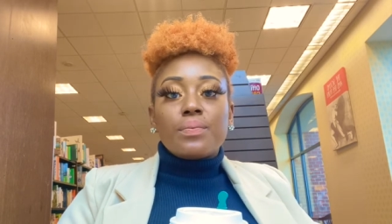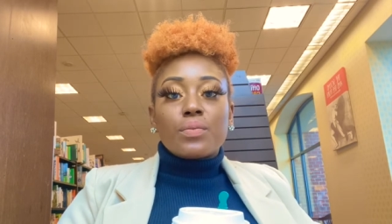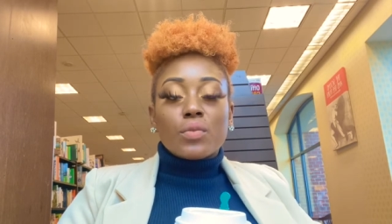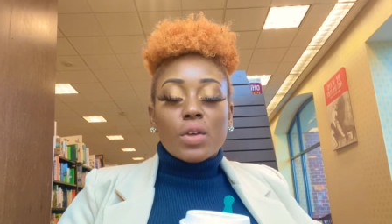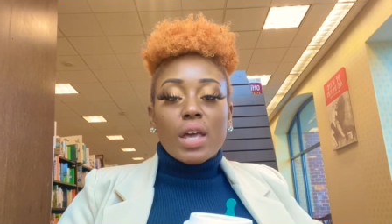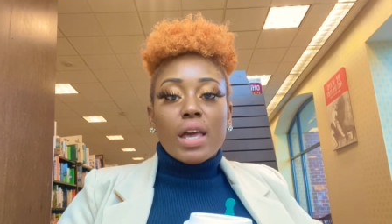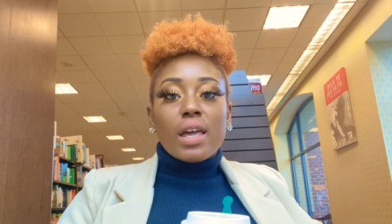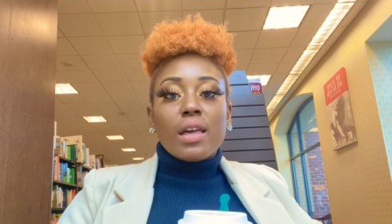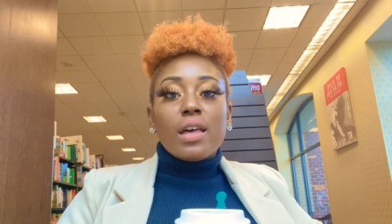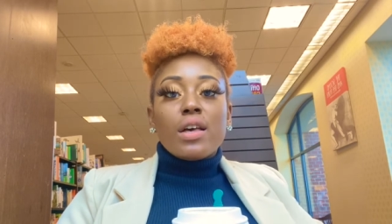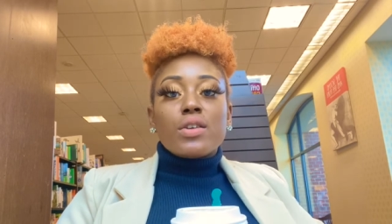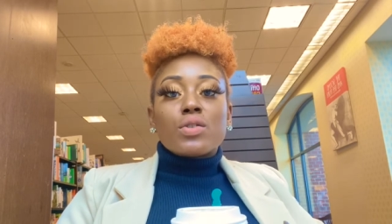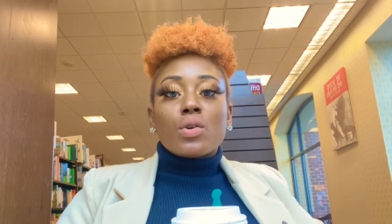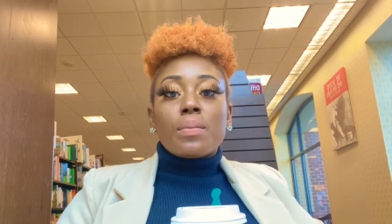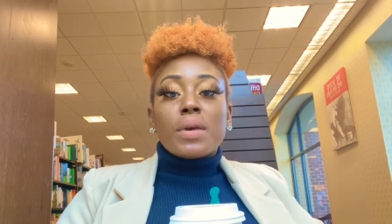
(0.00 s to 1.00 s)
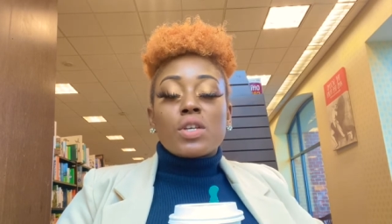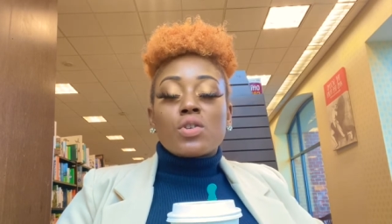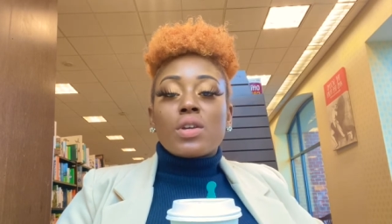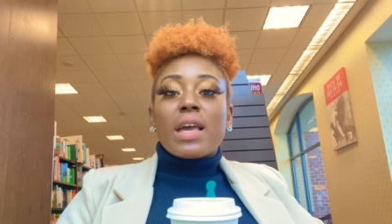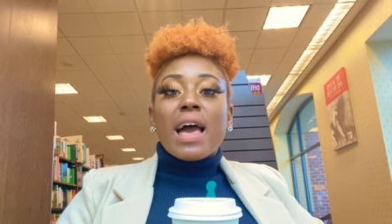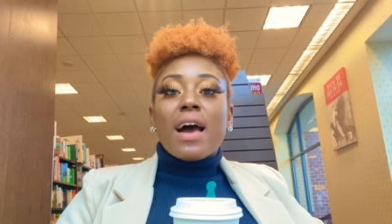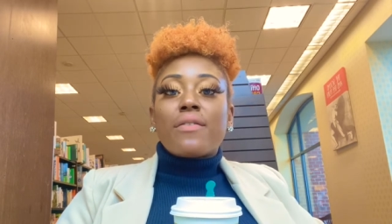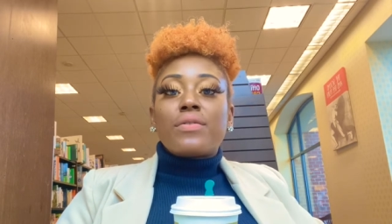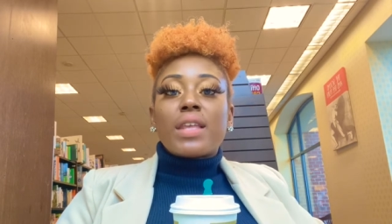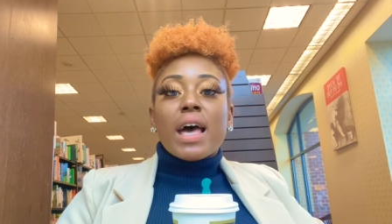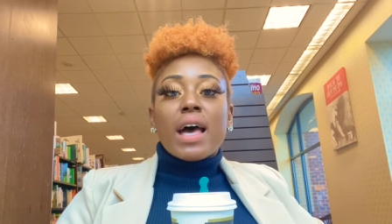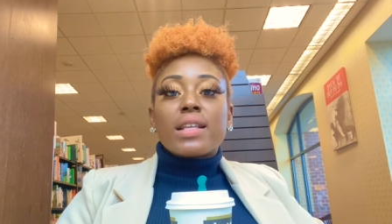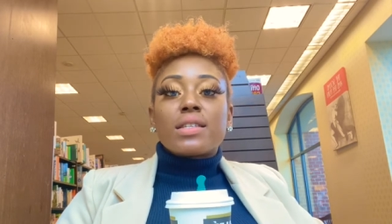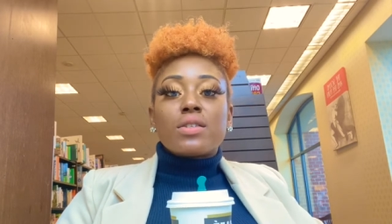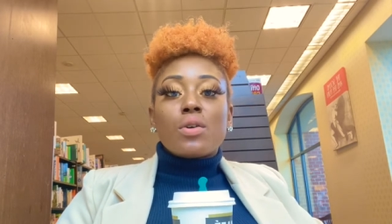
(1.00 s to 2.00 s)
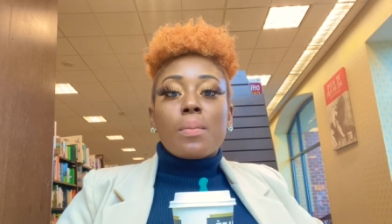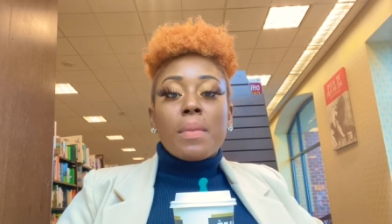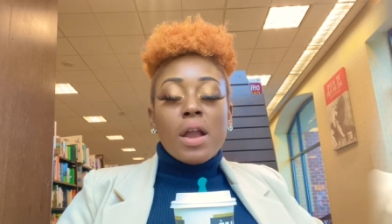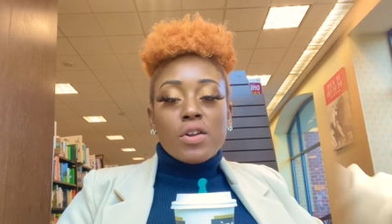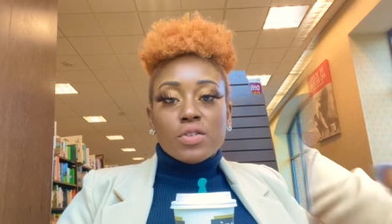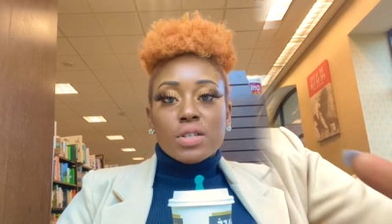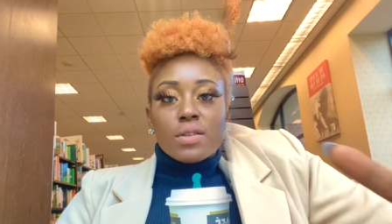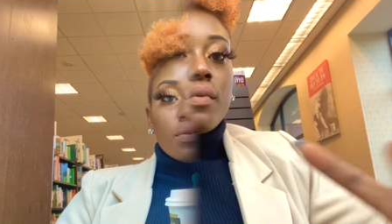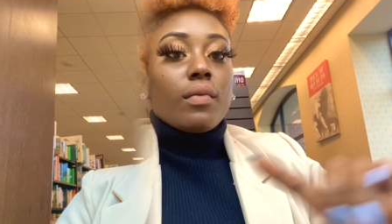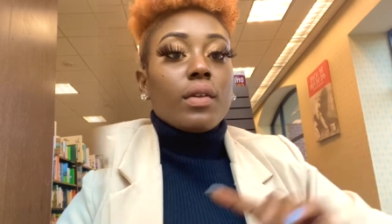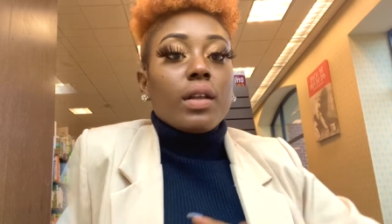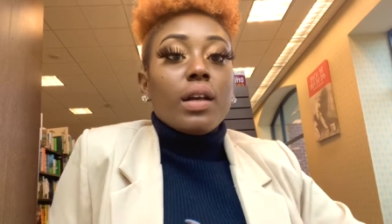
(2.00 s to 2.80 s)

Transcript: Okay, so make sure you have that, your marriage certificate.